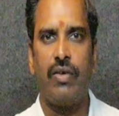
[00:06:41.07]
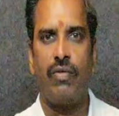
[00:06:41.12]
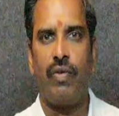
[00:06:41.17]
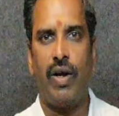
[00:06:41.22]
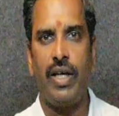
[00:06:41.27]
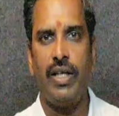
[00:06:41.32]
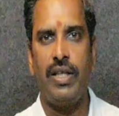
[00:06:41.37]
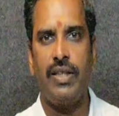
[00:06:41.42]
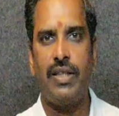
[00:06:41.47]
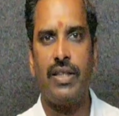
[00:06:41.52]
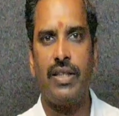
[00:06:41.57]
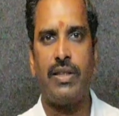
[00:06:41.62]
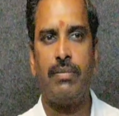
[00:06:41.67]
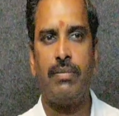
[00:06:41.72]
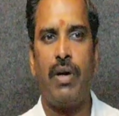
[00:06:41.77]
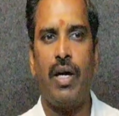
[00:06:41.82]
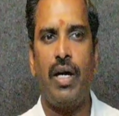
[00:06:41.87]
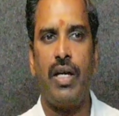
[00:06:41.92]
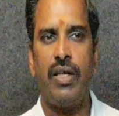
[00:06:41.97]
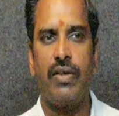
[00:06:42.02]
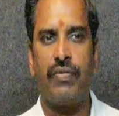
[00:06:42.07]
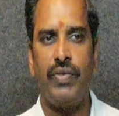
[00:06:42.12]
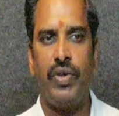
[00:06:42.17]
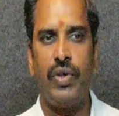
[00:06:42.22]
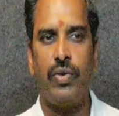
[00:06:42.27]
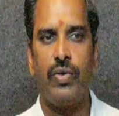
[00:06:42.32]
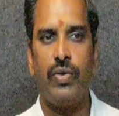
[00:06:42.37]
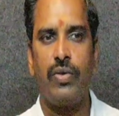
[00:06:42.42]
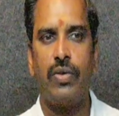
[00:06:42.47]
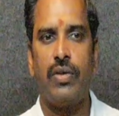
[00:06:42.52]
One is a symbolic
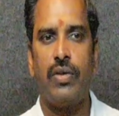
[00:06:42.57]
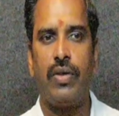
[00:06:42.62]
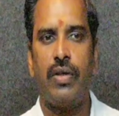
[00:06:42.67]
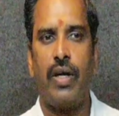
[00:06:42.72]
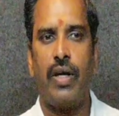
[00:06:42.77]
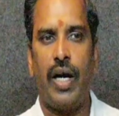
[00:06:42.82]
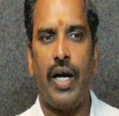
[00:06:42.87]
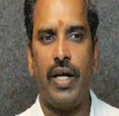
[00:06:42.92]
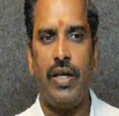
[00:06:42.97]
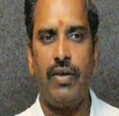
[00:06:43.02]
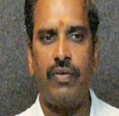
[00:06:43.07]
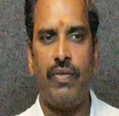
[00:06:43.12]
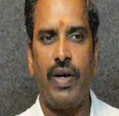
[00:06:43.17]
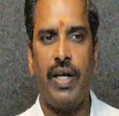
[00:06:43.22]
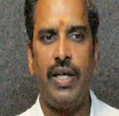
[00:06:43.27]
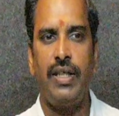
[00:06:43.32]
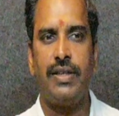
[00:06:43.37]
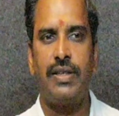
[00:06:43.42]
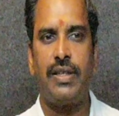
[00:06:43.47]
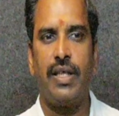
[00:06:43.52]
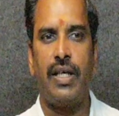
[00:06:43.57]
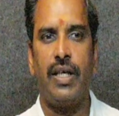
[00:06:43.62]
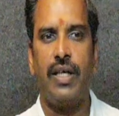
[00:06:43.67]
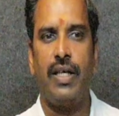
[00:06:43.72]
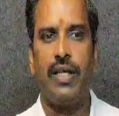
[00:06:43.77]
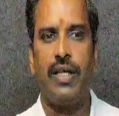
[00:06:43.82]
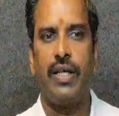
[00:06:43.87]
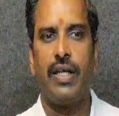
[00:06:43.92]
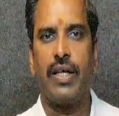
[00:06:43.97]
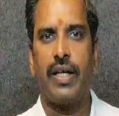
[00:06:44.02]
view and one is a
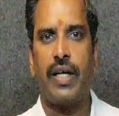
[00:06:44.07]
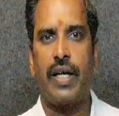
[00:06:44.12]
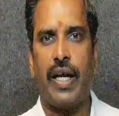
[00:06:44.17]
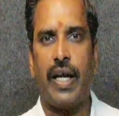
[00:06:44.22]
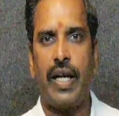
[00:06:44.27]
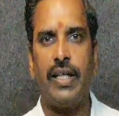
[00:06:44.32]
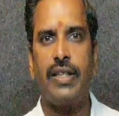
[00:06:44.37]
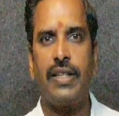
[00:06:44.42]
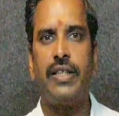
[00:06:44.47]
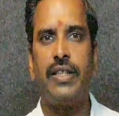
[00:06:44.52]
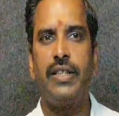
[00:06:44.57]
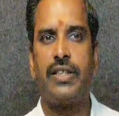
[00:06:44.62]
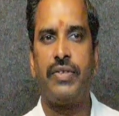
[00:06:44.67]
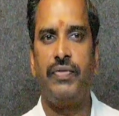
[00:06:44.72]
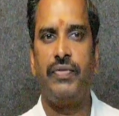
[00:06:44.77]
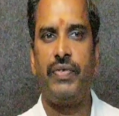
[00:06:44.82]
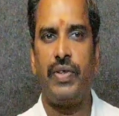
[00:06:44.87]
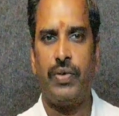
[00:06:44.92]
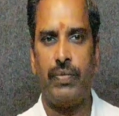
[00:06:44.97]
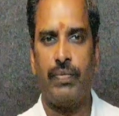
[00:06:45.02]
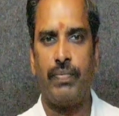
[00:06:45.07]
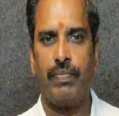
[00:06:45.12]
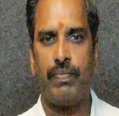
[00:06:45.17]
connectionist view.